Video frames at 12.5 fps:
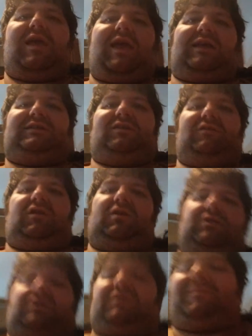I still
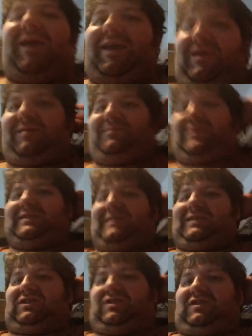hold to my
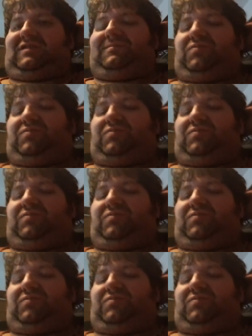position